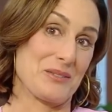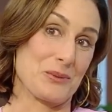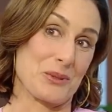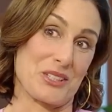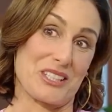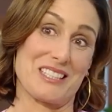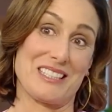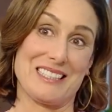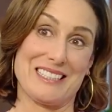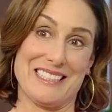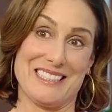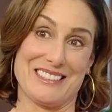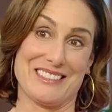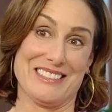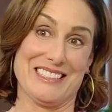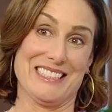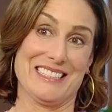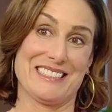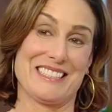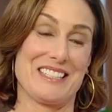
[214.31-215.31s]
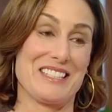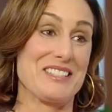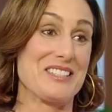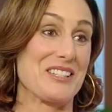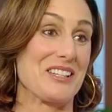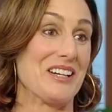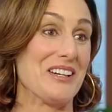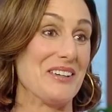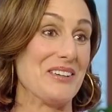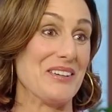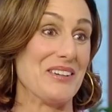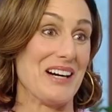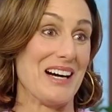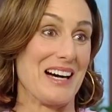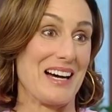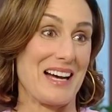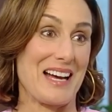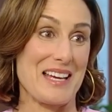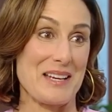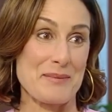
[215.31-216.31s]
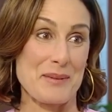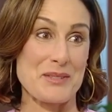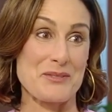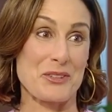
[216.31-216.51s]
were clean, so I am in